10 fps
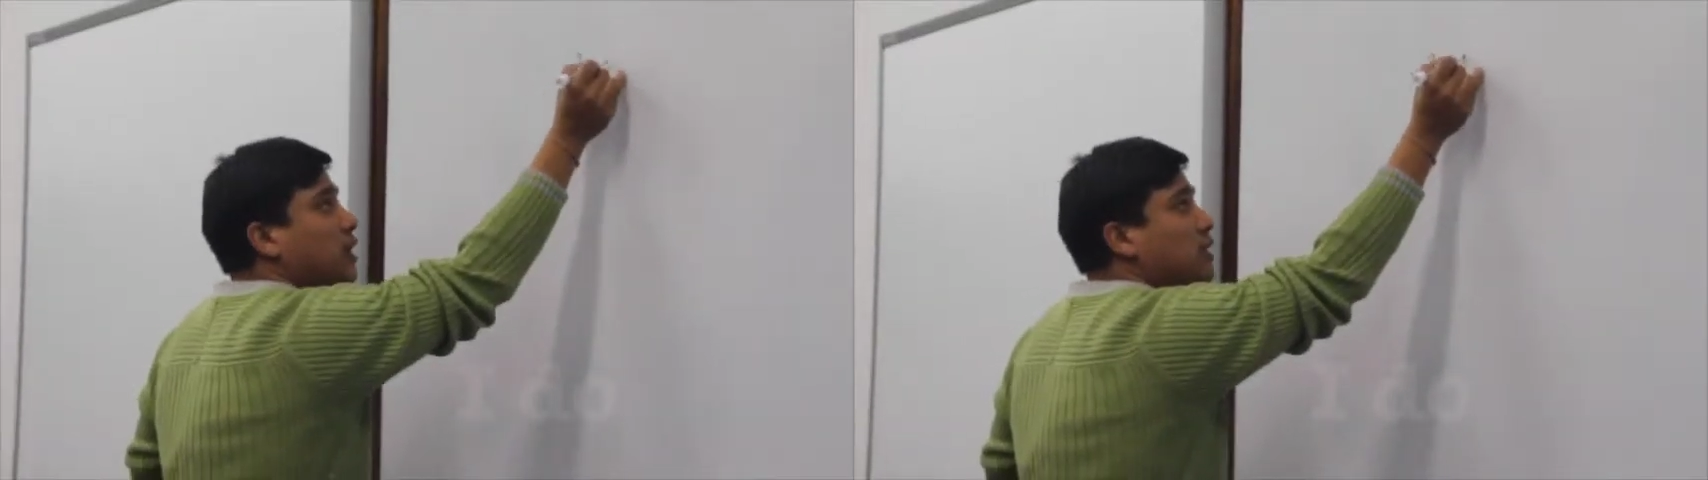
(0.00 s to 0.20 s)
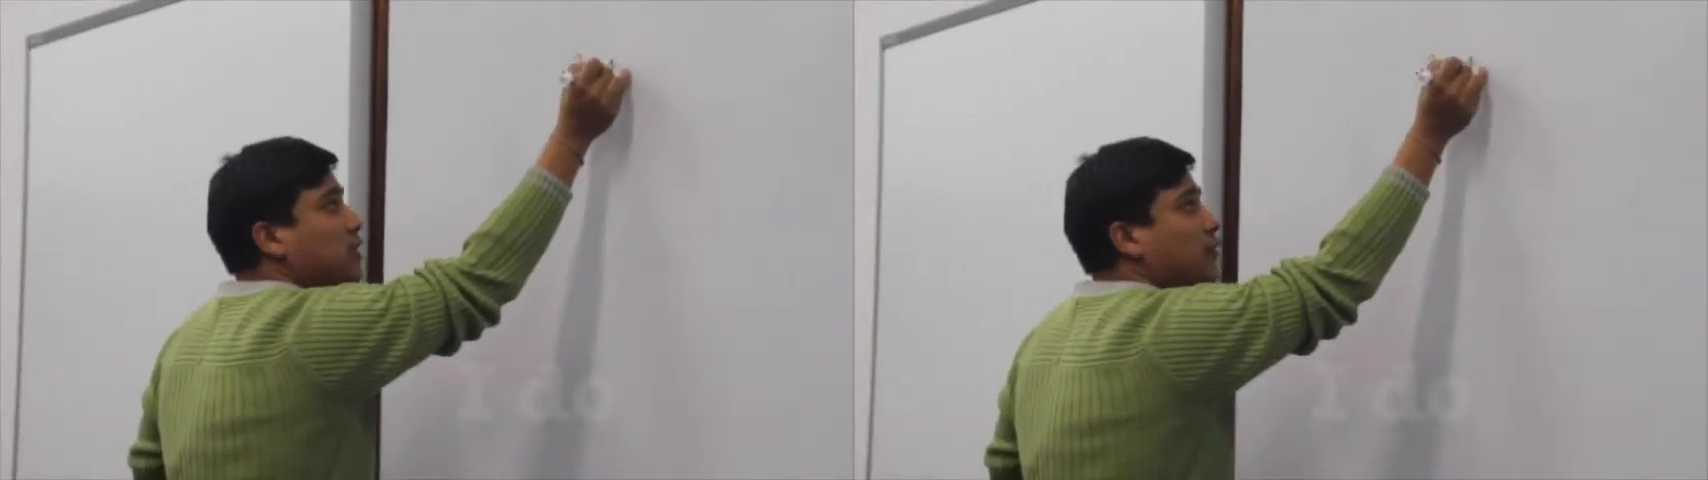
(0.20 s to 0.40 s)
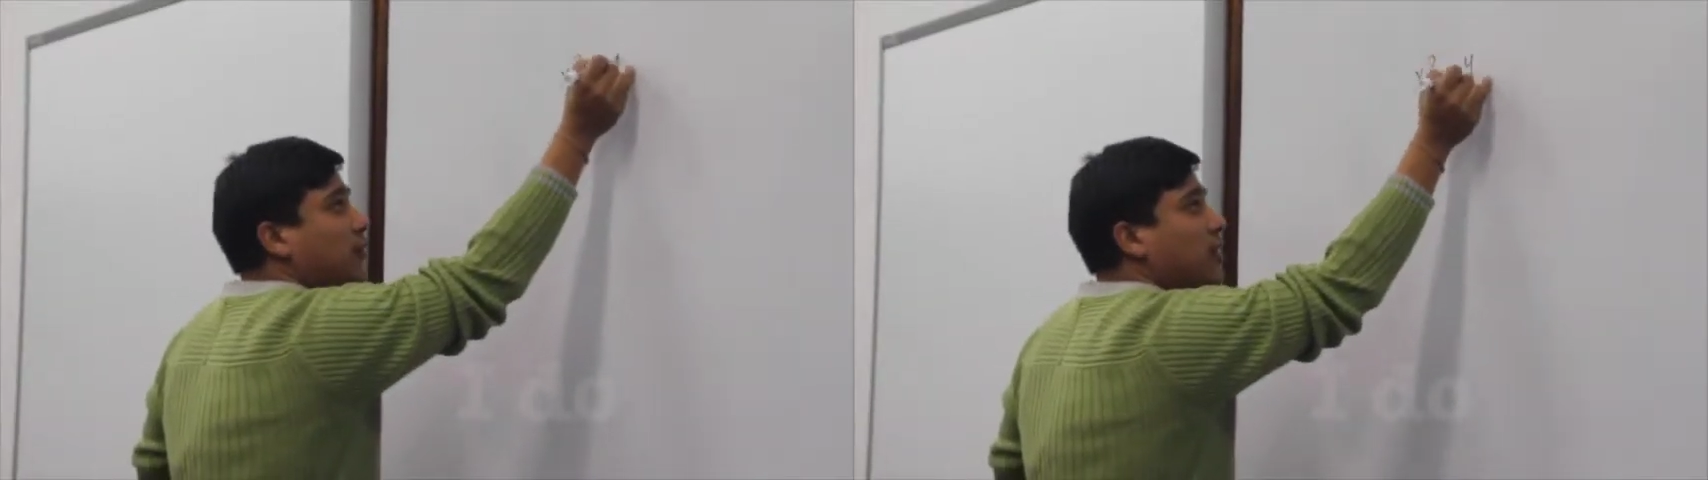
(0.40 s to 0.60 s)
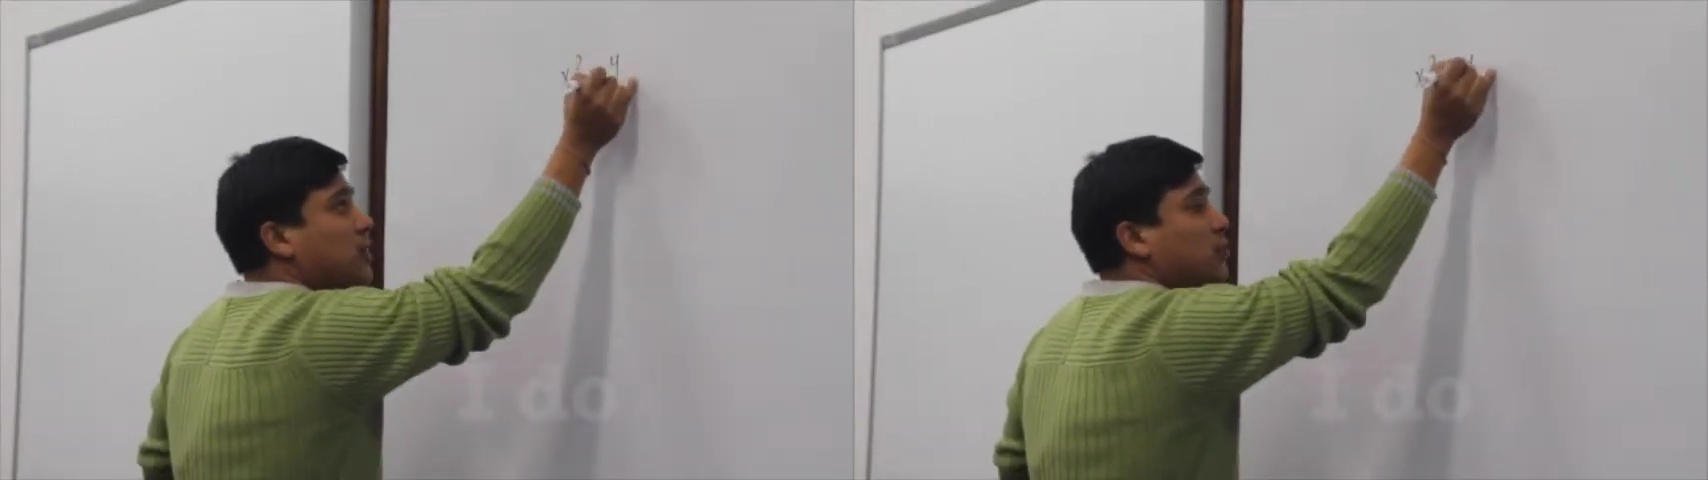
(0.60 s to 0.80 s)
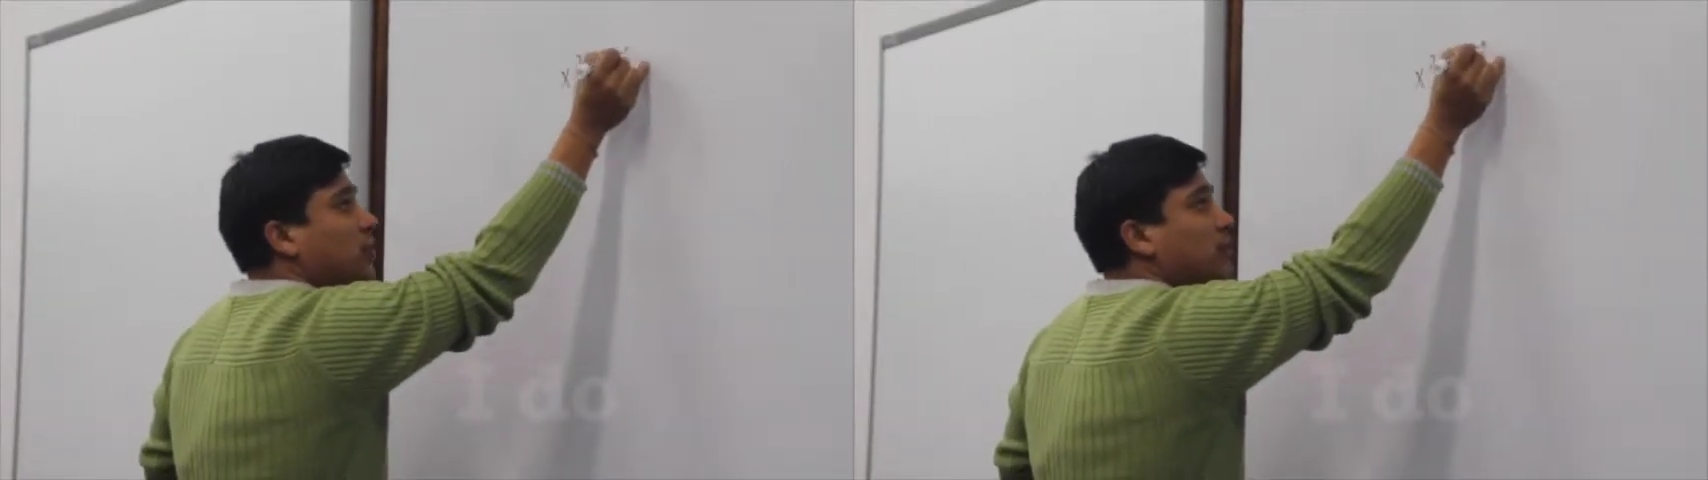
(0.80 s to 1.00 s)
You start with
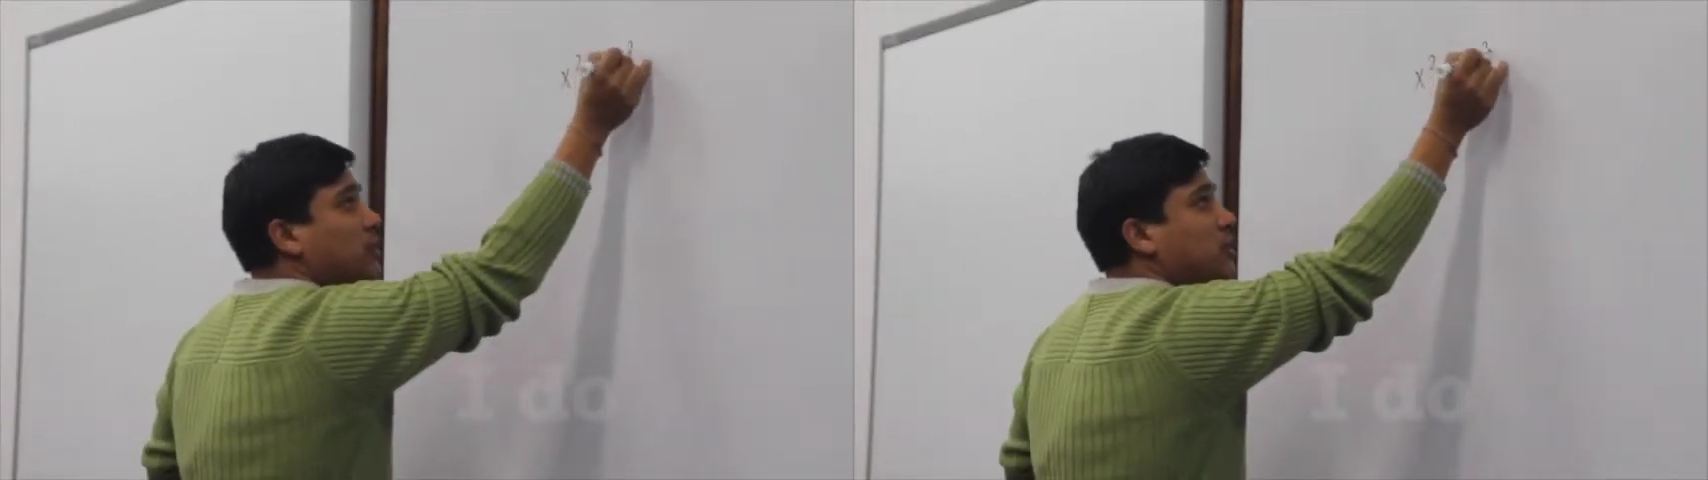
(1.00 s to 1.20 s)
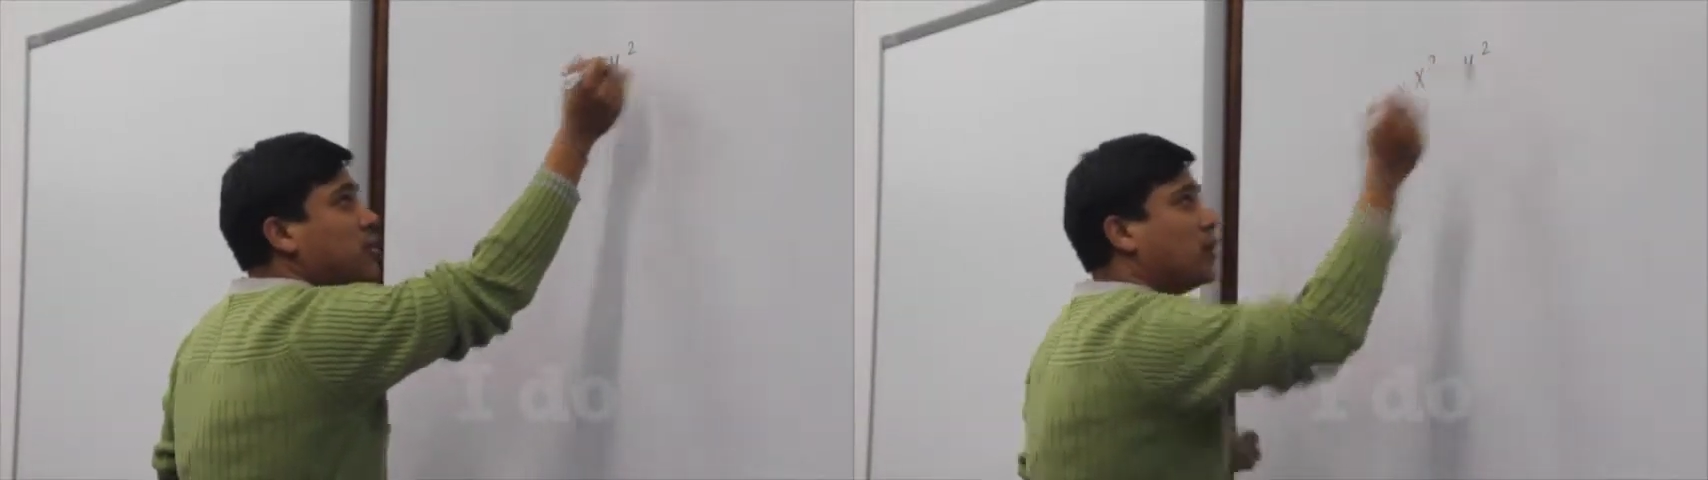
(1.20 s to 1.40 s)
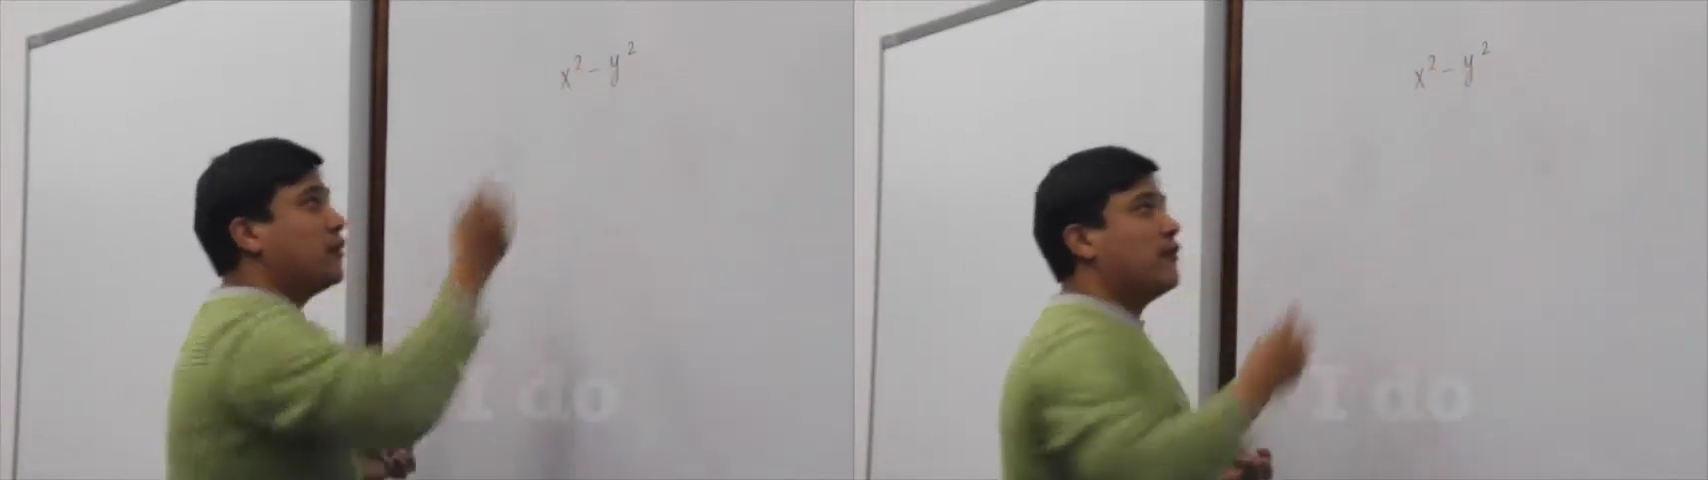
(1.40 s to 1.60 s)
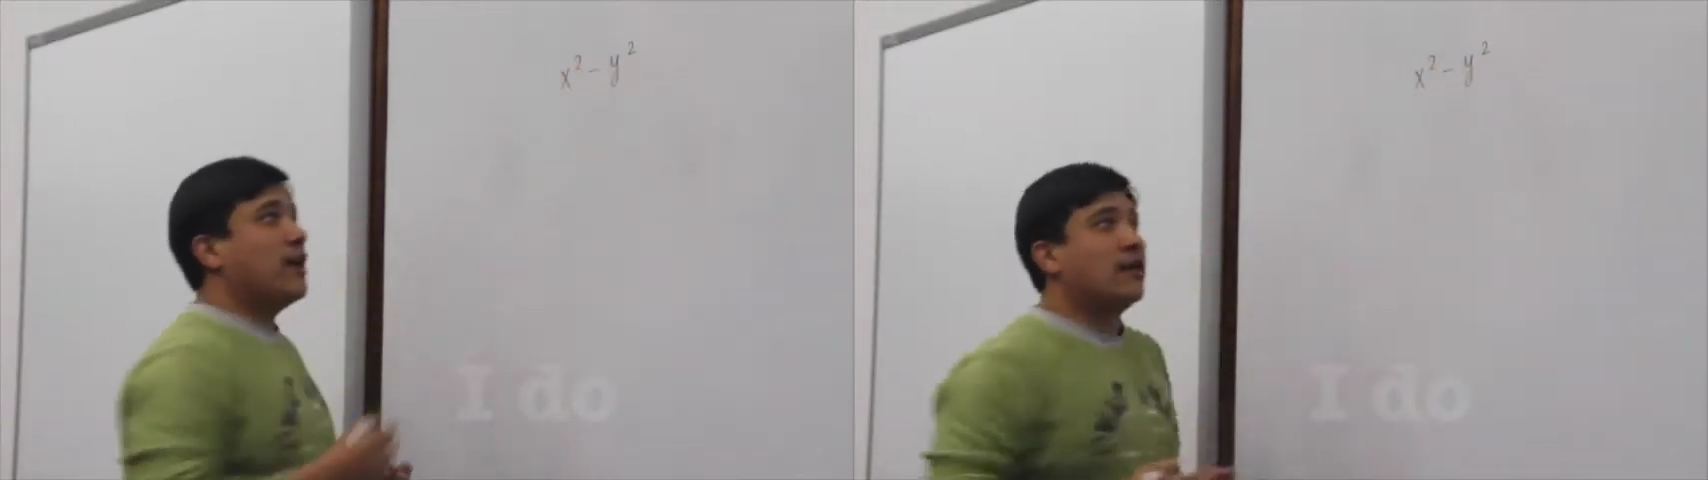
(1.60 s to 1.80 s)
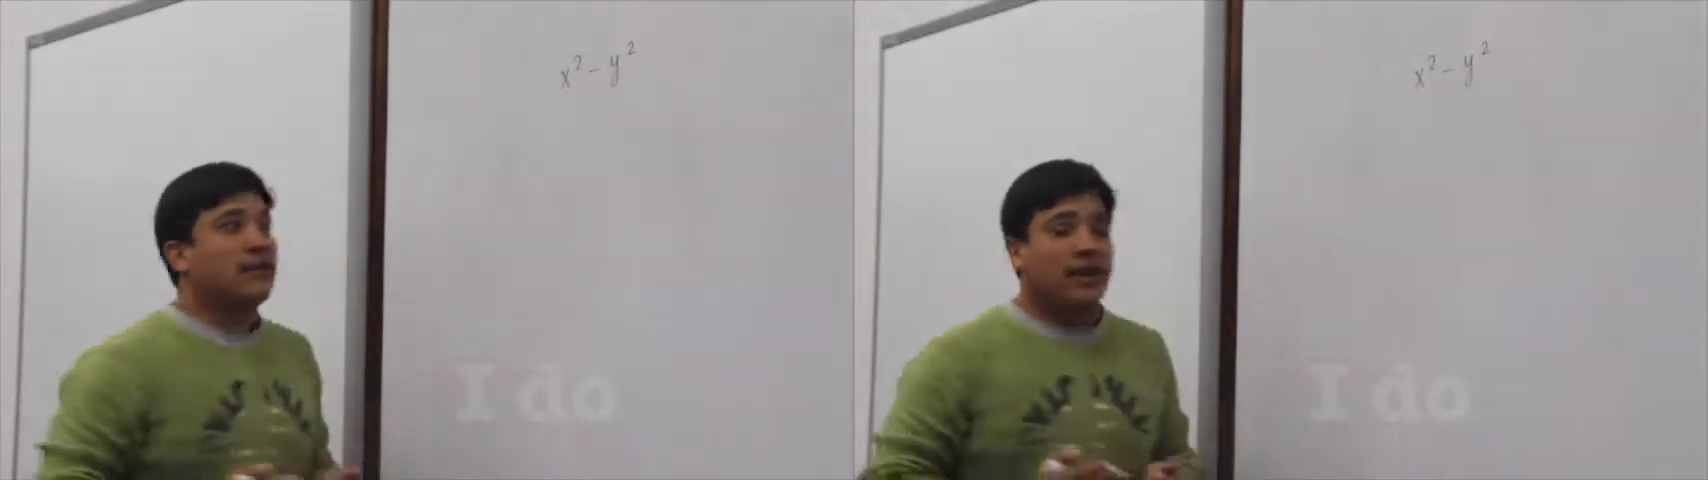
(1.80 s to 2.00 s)
a squared, b squared if
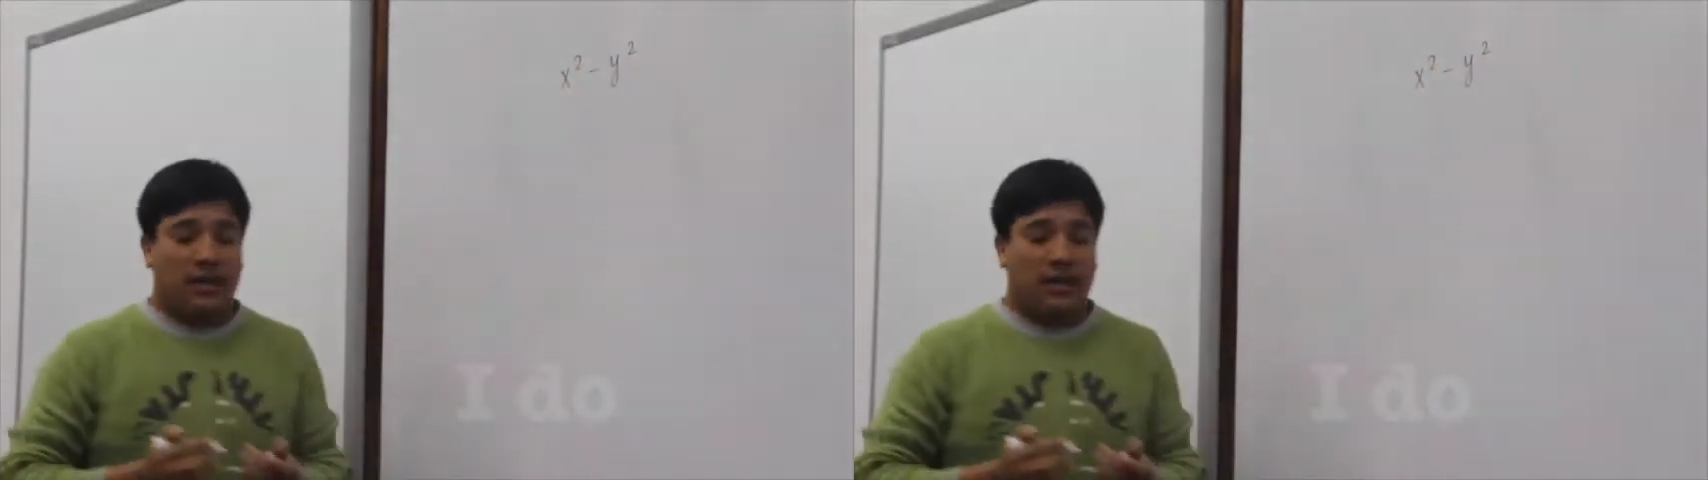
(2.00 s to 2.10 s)
you have